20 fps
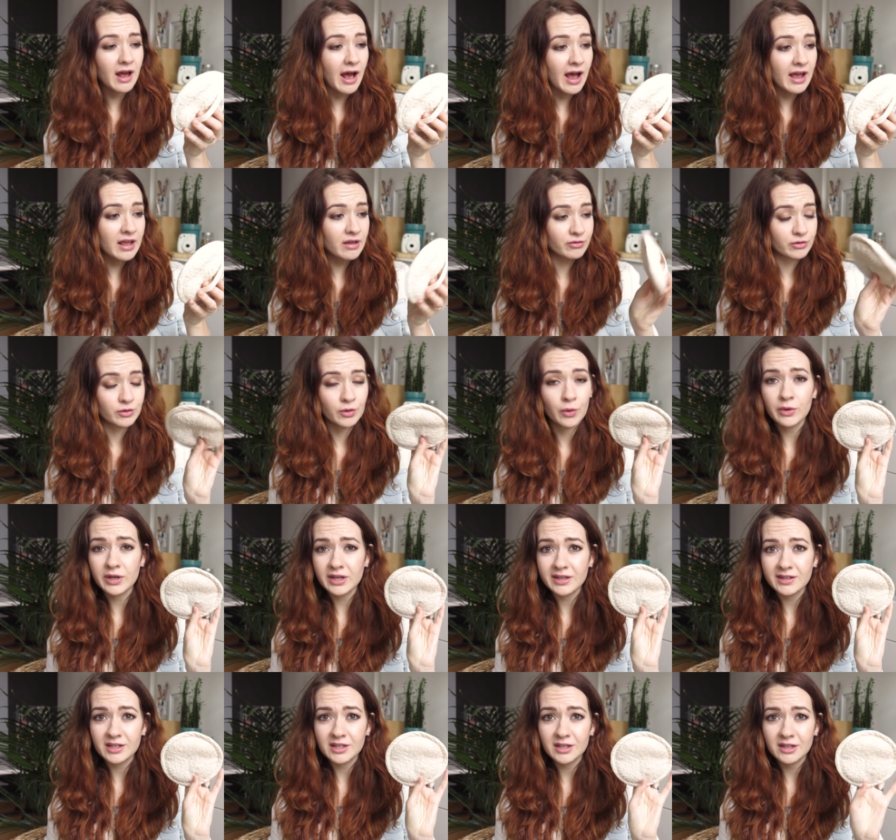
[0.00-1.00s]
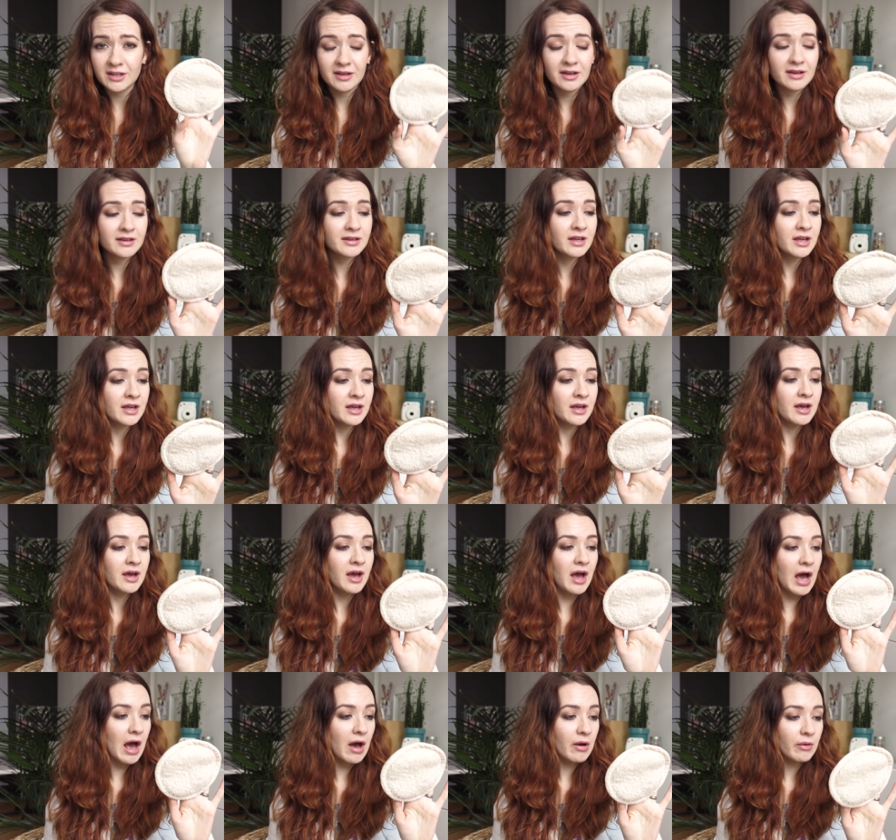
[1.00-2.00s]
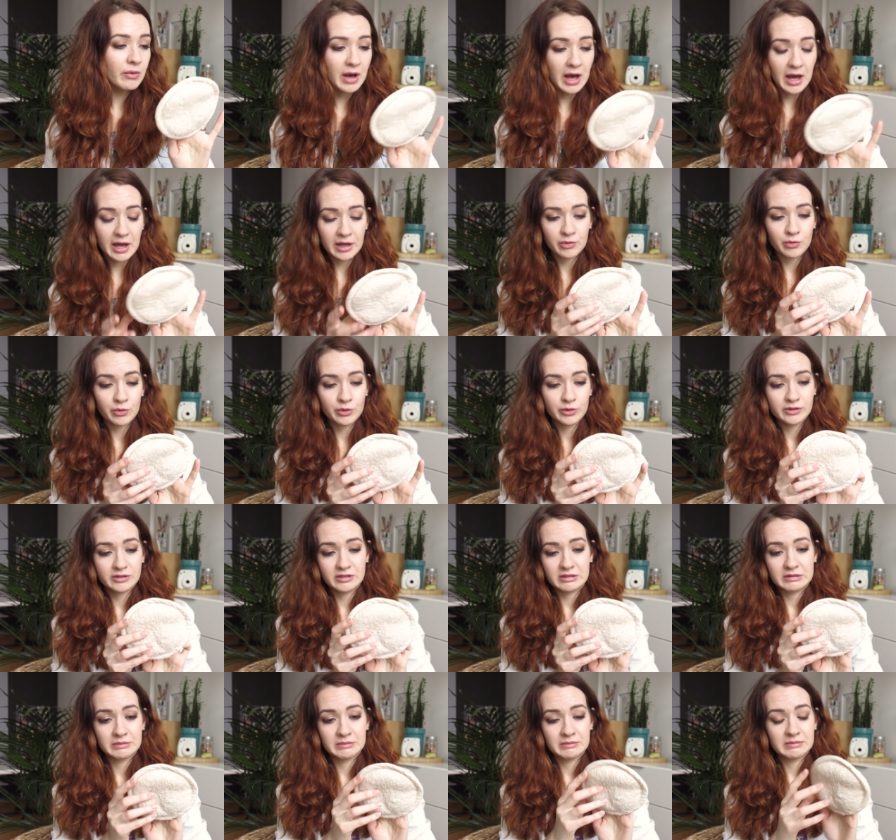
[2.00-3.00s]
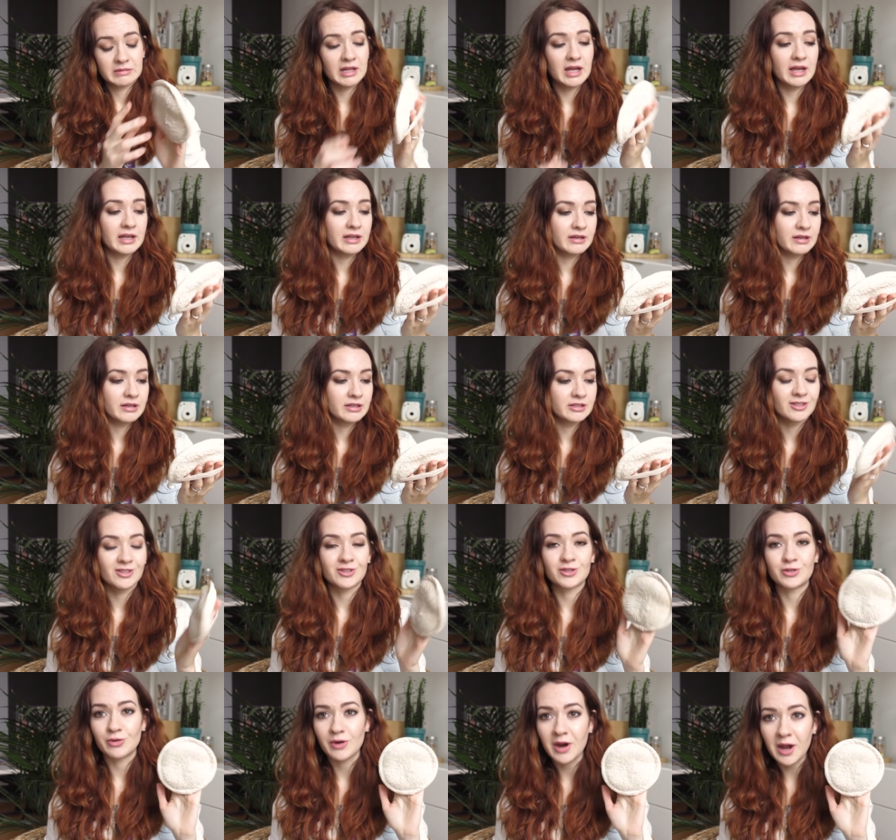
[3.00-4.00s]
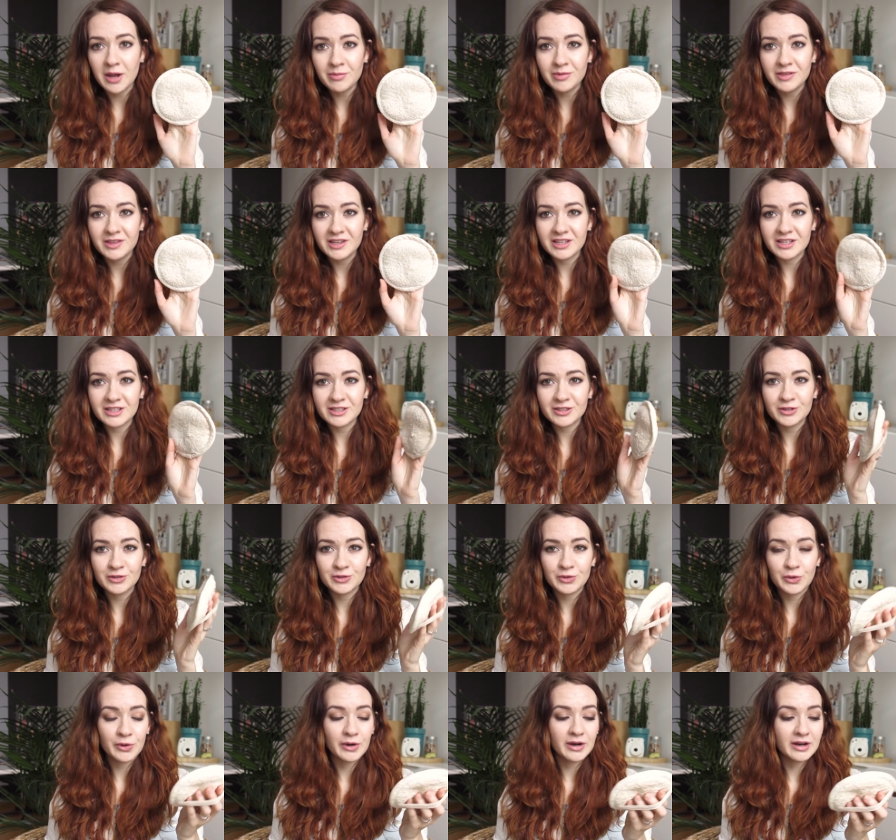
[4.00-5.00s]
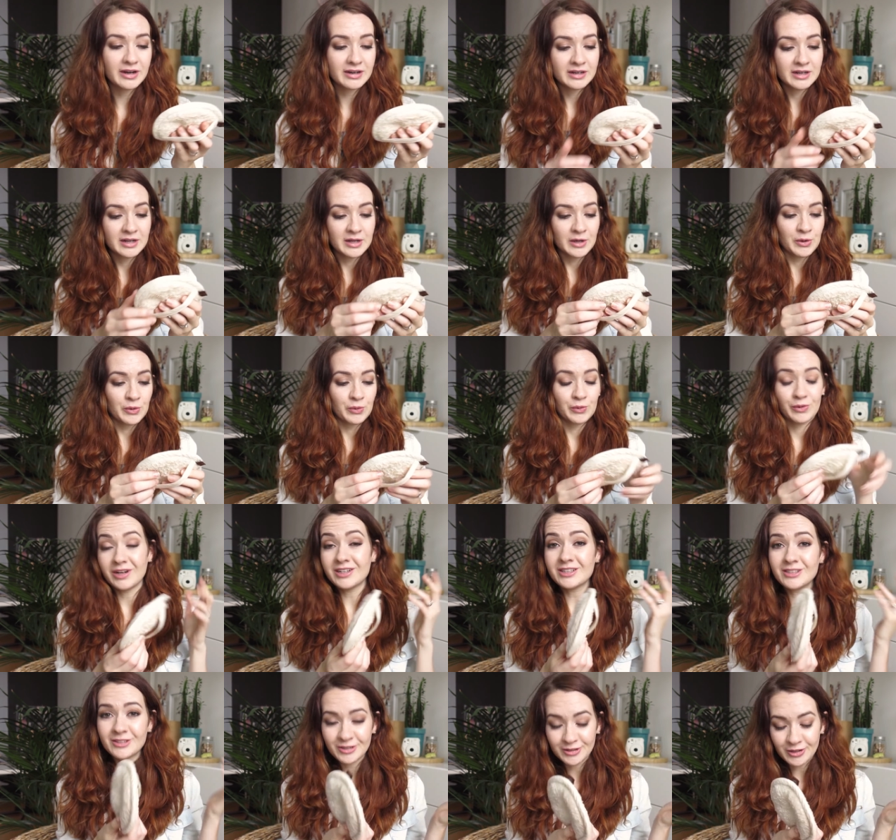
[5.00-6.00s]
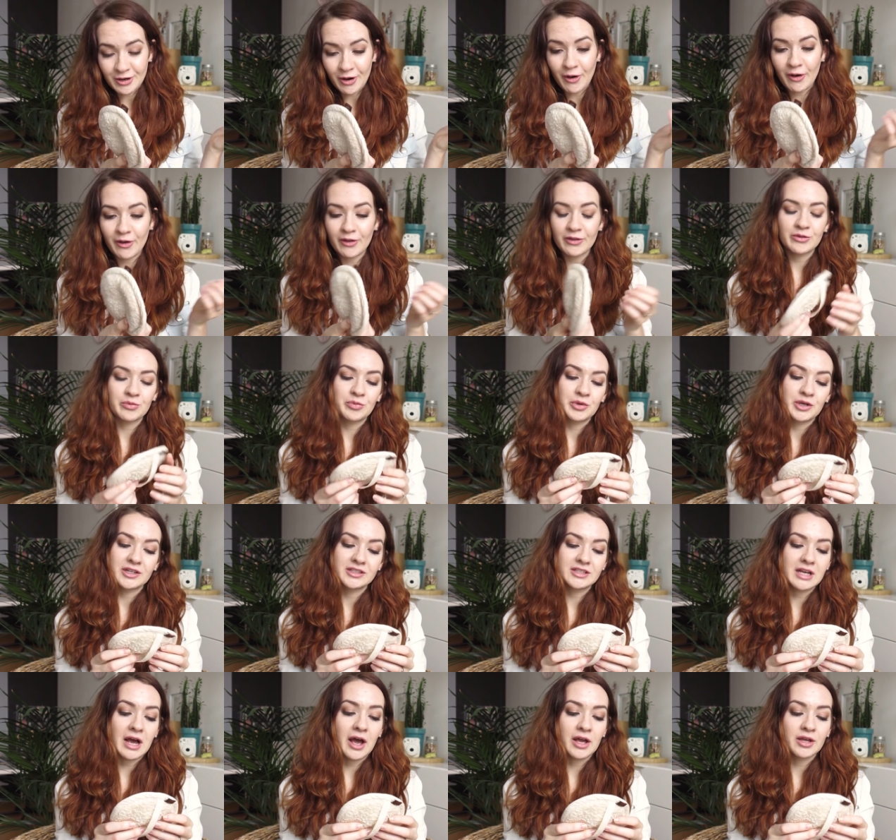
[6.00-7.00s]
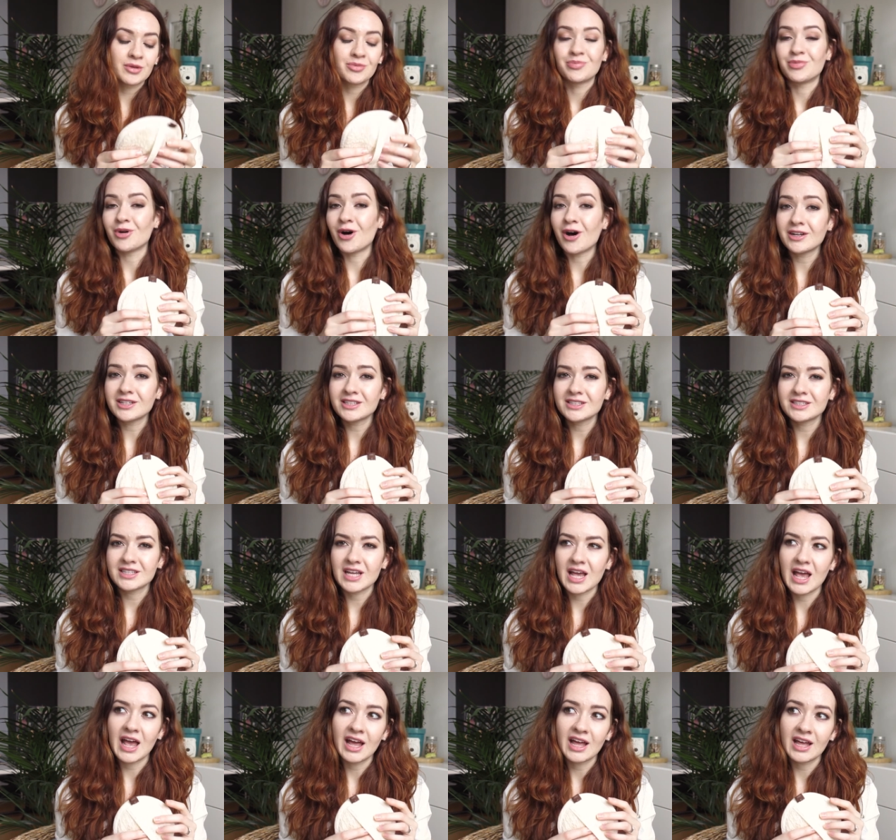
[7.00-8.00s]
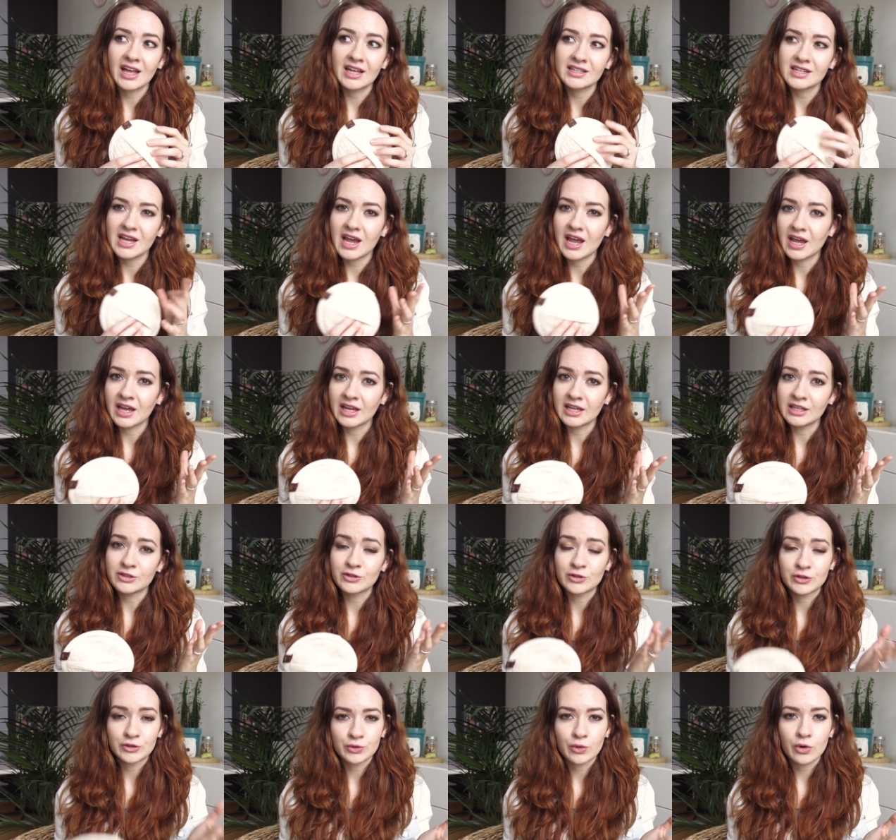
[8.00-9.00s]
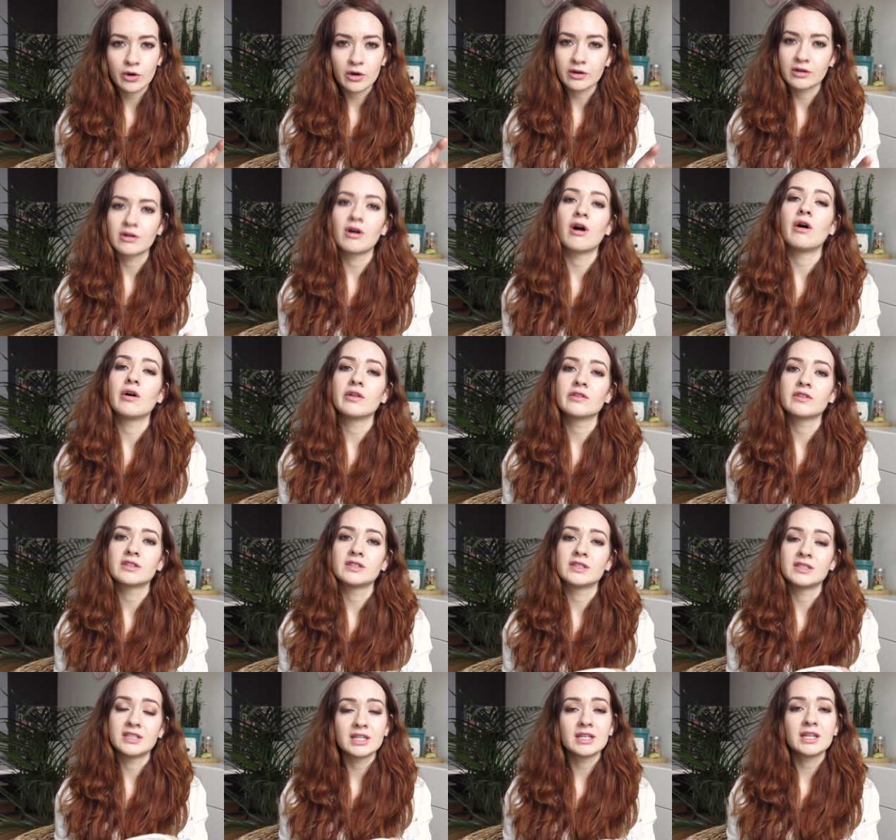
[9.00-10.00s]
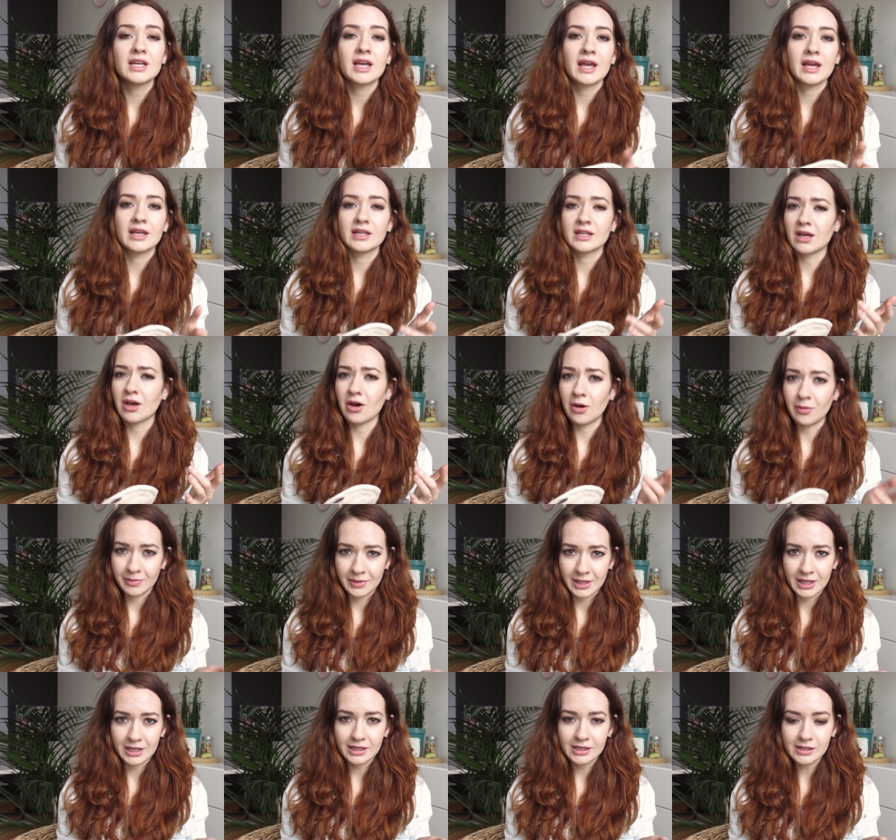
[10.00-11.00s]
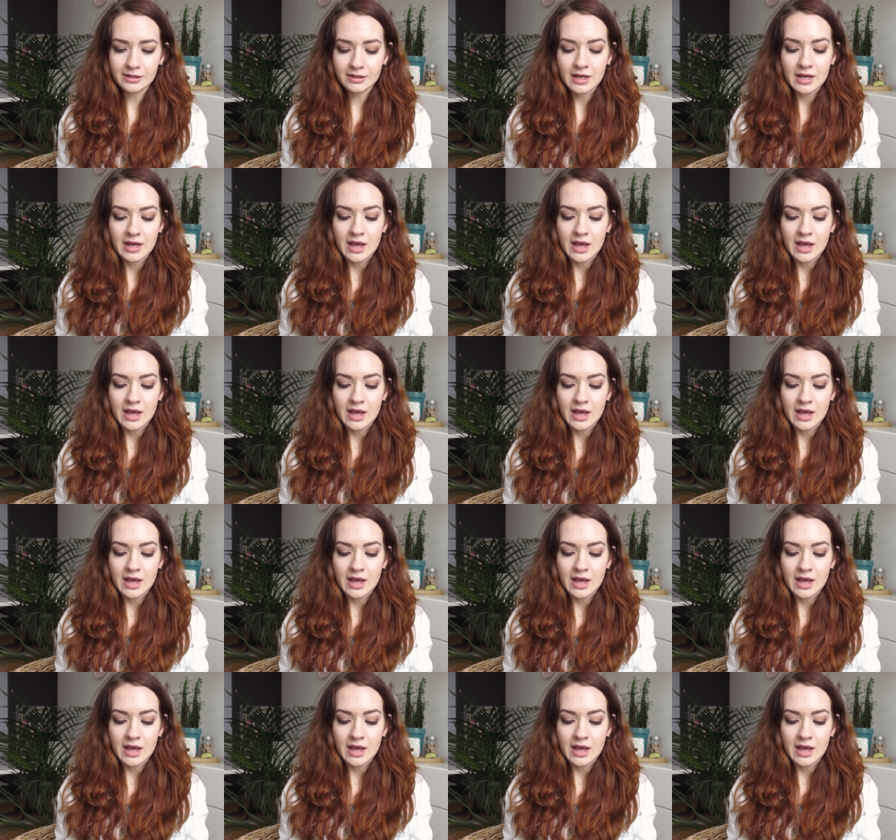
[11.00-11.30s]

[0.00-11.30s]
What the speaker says: I have no idea how I would describe this or what it's called, but I bought it at a store called Dille and Camille,